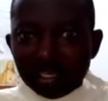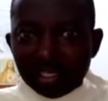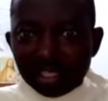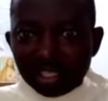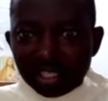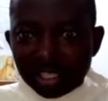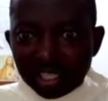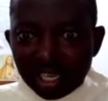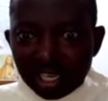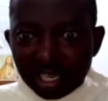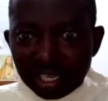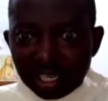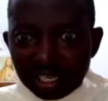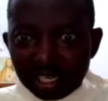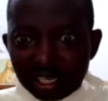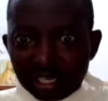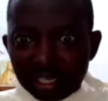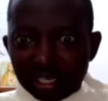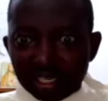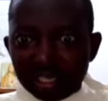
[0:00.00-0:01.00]
you share
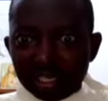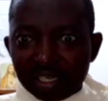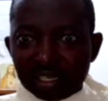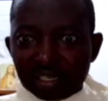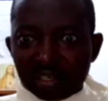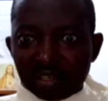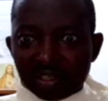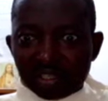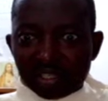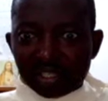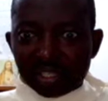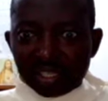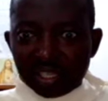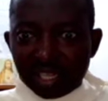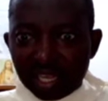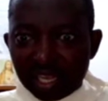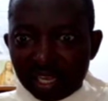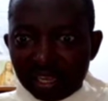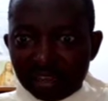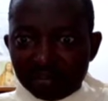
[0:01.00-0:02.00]
God's
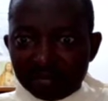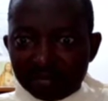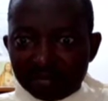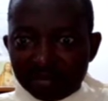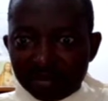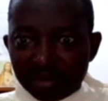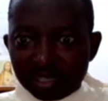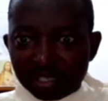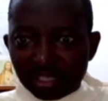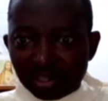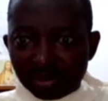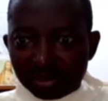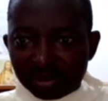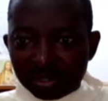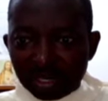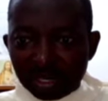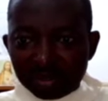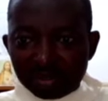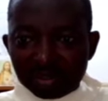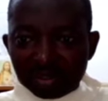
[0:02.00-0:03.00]
love by
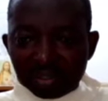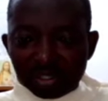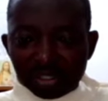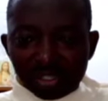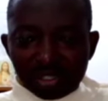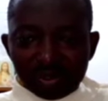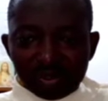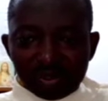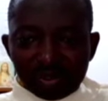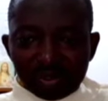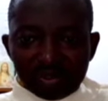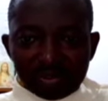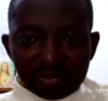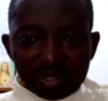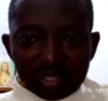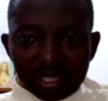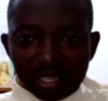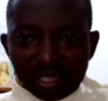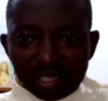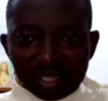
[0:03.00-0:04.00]
subscribing to this YouTube
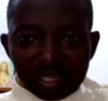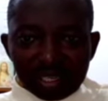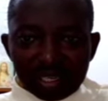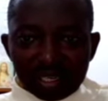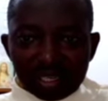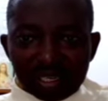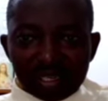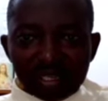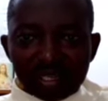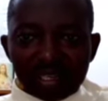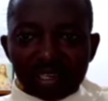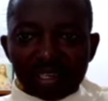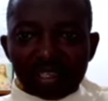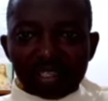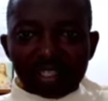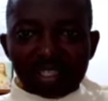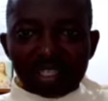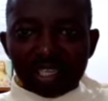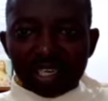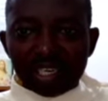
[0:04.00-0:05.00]
channel?
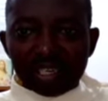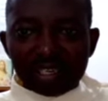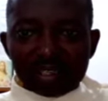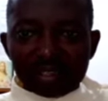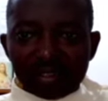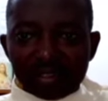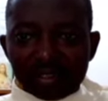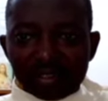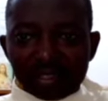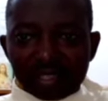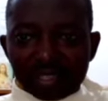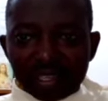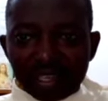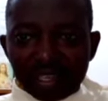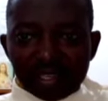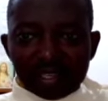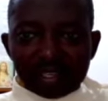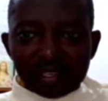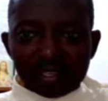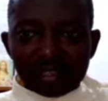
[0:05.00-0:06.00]
share and
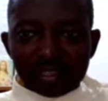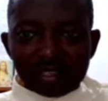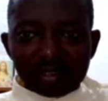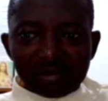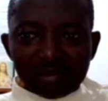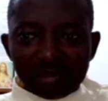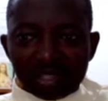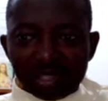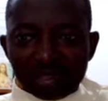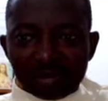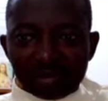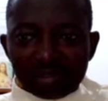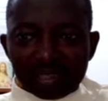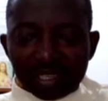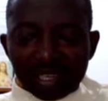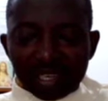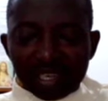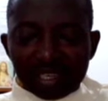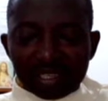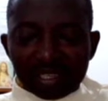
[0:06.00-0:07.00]
discuss this message with
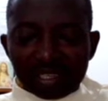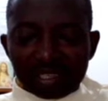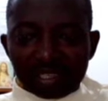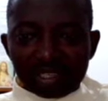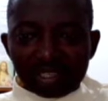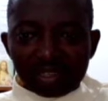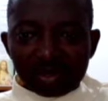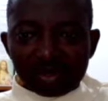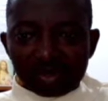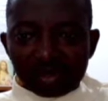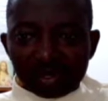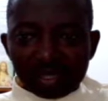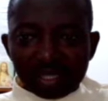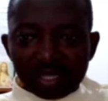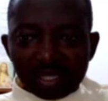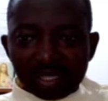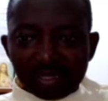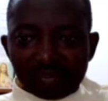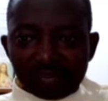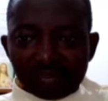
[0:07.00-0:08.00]
others. The subscription
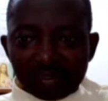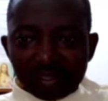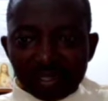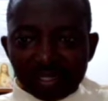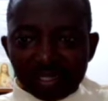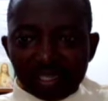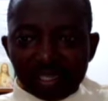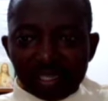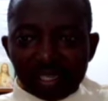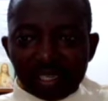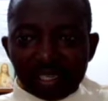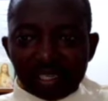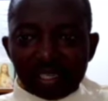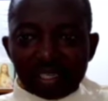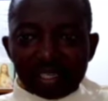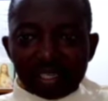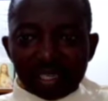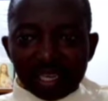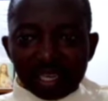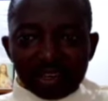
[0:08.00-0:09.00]
is free.
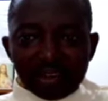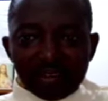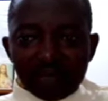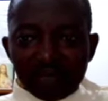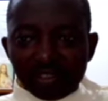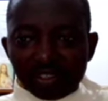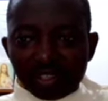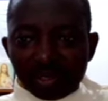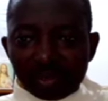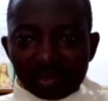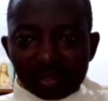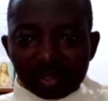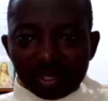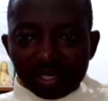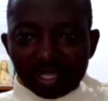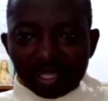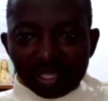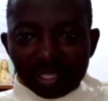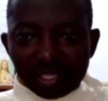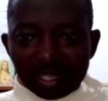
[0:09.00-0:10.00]
The icon for
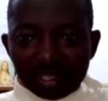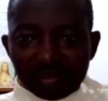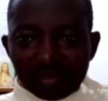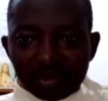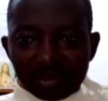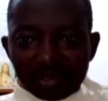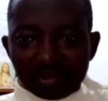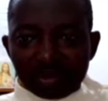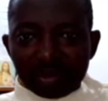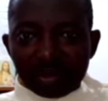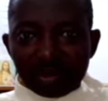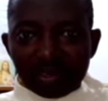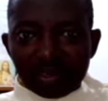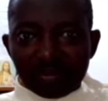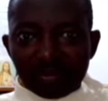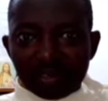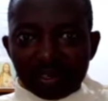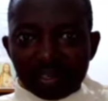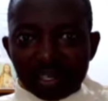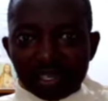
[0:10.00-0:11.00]
subscription is at the bottom corner of
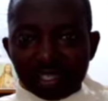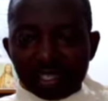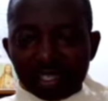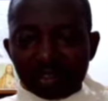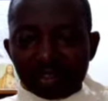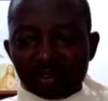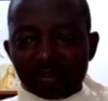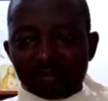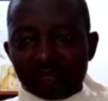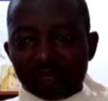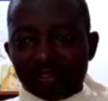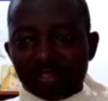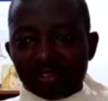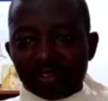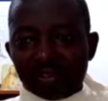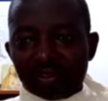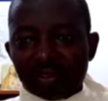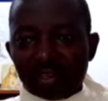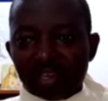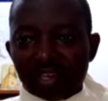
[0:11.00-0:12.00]
the right side of the
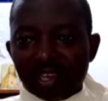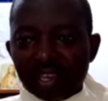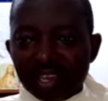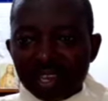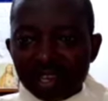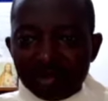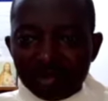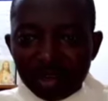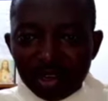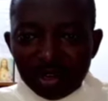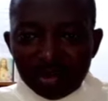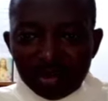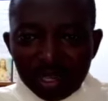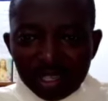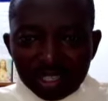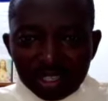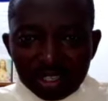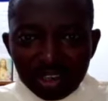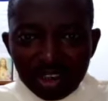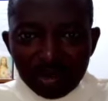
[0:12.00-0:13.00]
video. May
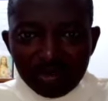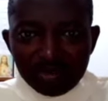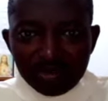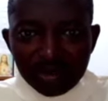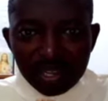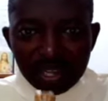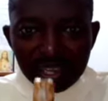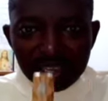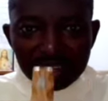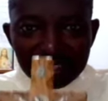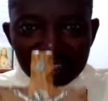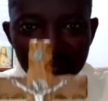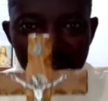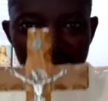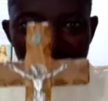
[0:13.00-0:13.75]
Almighty God bless and